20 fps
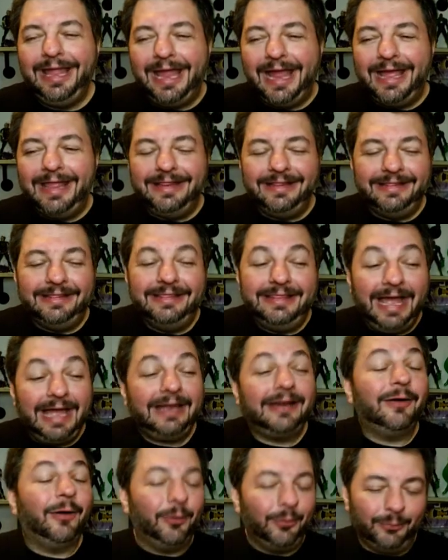and
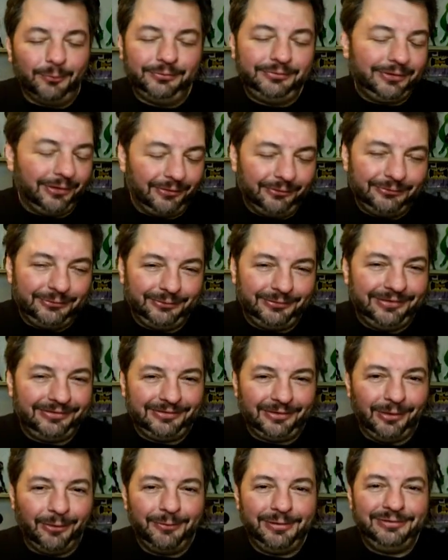that also
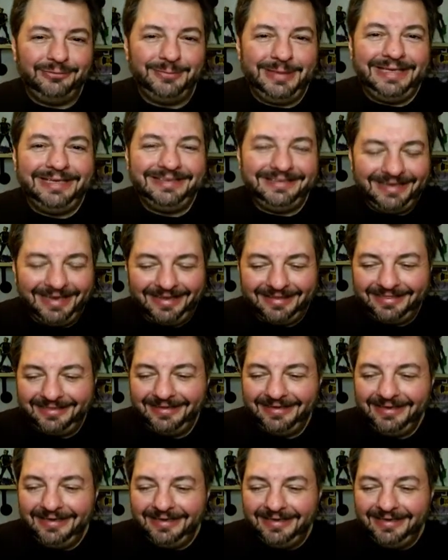doesn't always mean death